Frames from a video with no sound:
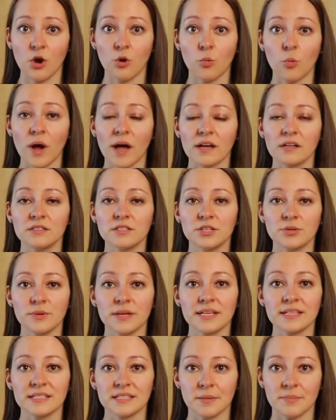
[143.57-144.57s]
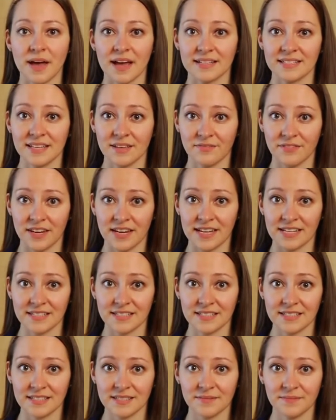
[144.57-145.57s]
while doing some
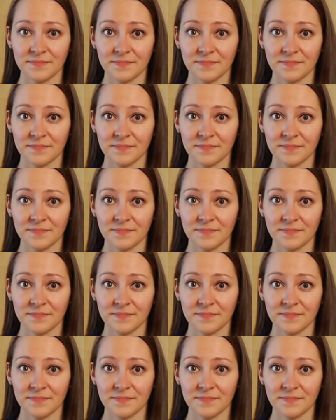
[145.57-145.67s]
activities.